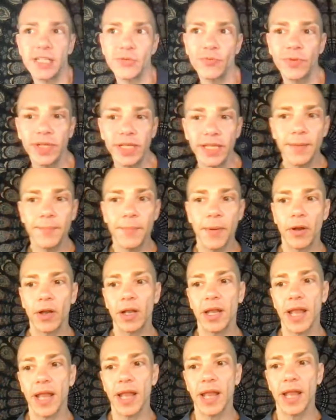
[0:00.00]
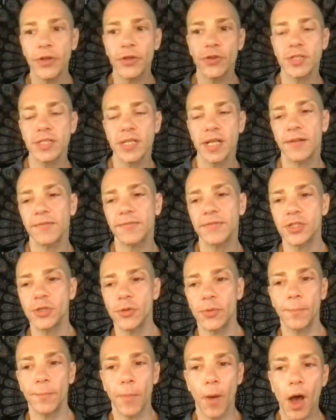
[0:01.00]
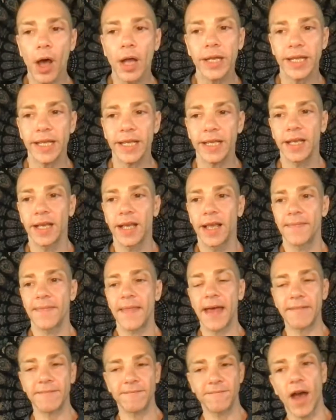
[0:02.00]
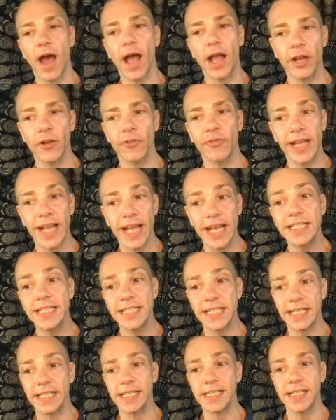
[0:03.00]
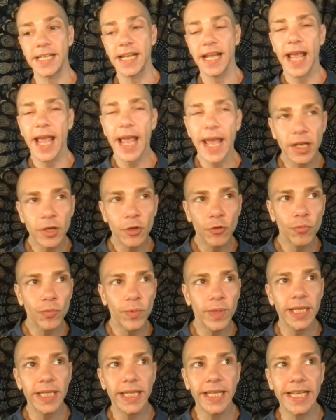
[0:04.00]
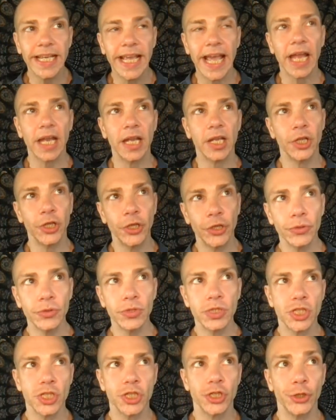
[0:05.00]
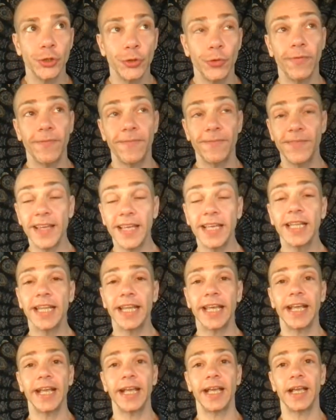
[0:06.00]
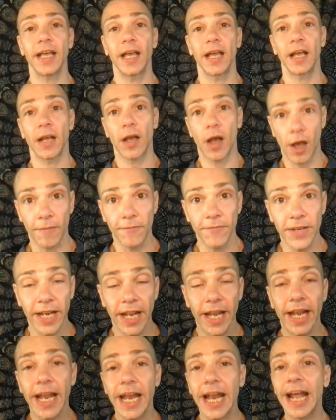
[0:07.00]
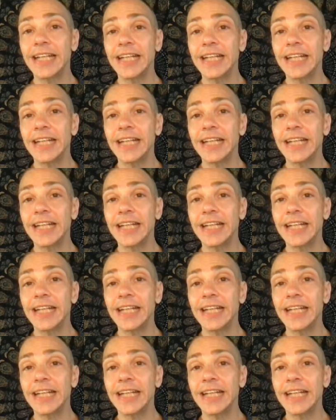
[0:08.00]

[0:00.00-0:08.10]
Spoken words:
really about allowing yourself to embody that fiery essence and to really get used to feeling confident and